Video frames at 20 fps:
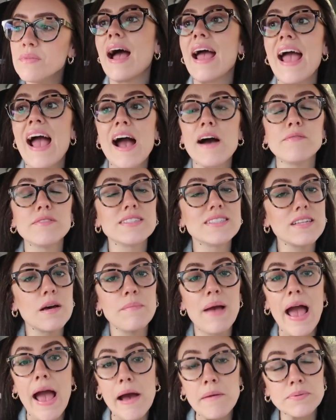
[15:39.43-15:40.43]
I have
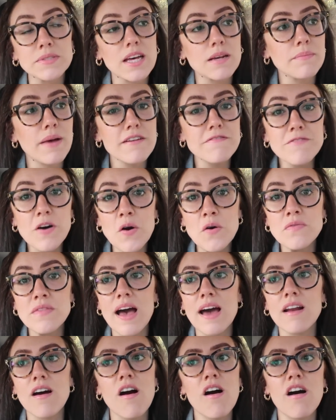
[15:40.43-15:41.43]
some apps on my phone
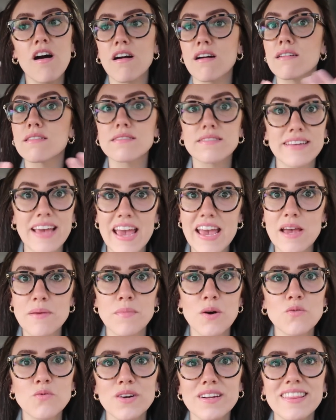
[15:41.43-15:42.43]
that are
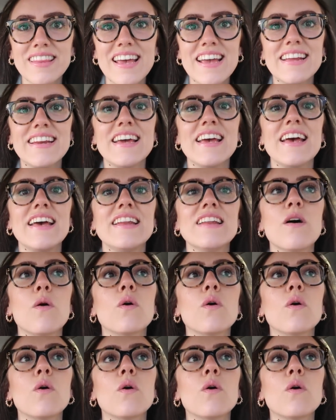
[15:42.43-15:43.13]
game related,